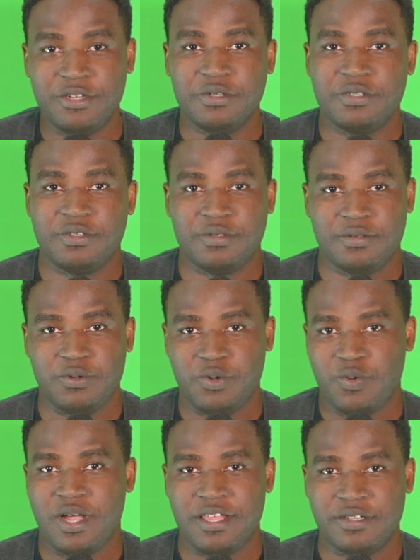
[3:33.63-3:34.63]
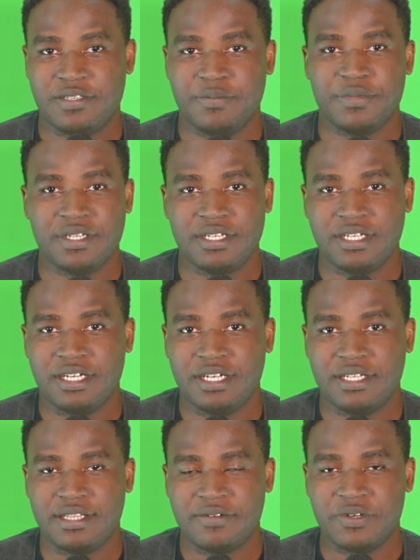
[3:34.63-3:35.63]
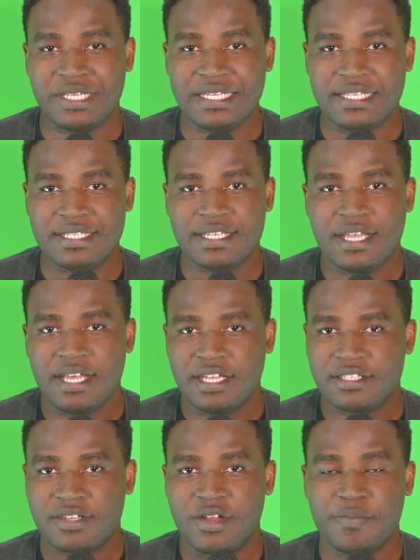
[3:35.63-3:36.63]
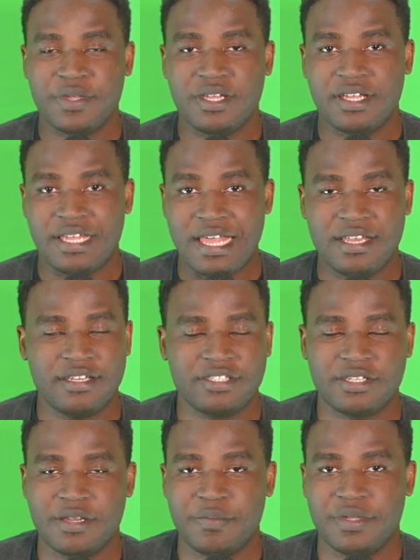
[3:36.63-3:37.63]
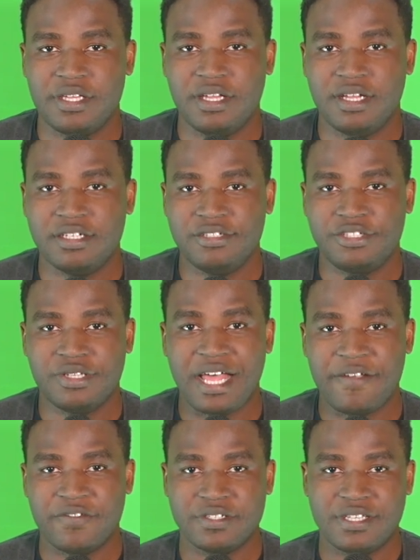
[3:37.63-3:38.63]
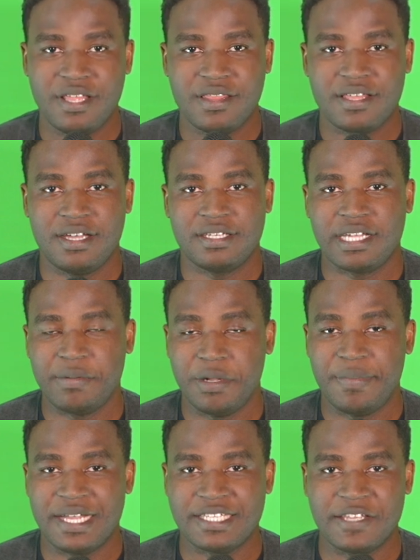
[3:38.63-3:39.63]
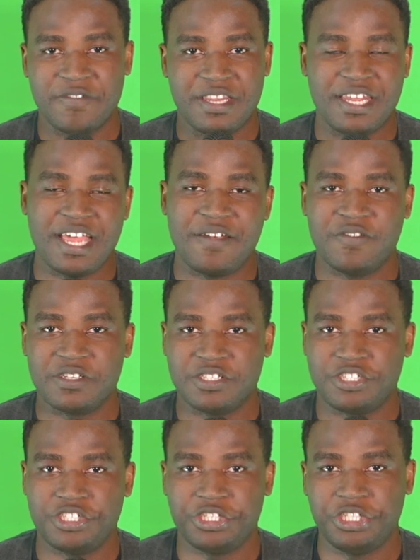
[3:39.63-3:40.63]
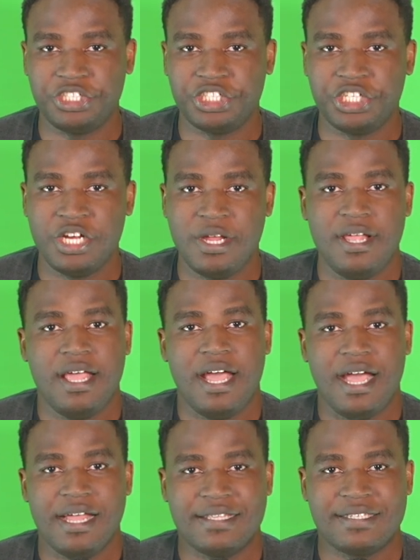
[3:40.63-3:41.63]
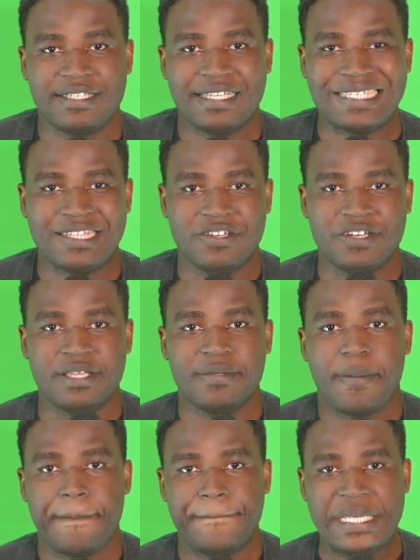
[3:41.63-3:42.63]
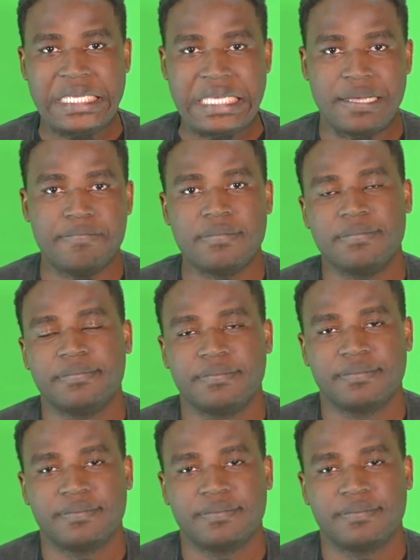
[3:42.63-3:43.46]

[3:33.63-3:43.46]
you to be at the release. It's gonna be July 14th at Camelback Seventh-day Adventist Church at 6:30 p.m.